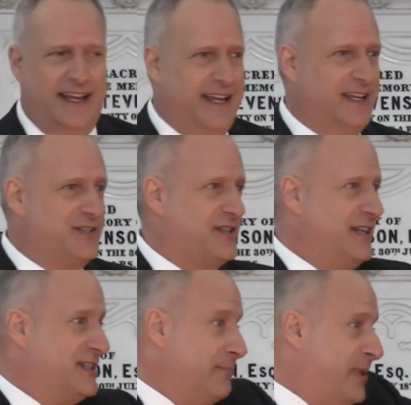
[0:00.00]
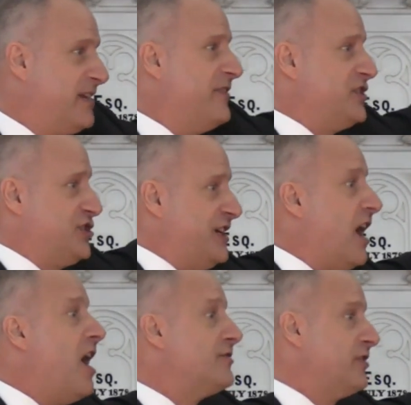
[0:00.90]
it's a bit of a
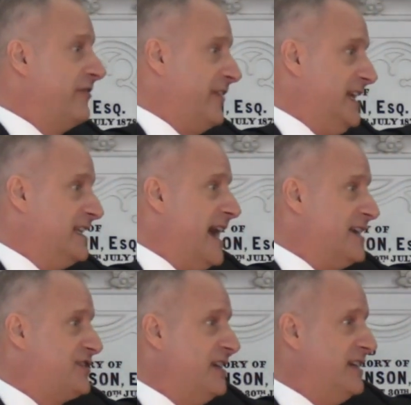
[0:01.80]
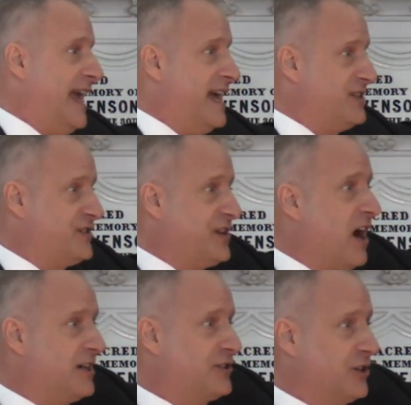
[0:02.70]
geography lesson as
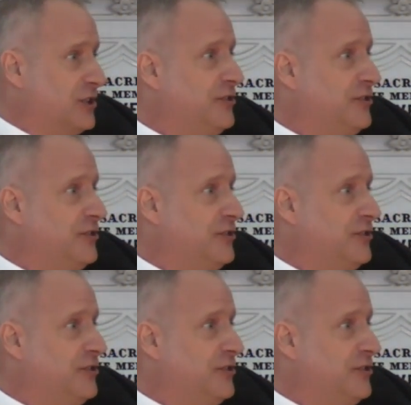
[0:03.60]
Dr.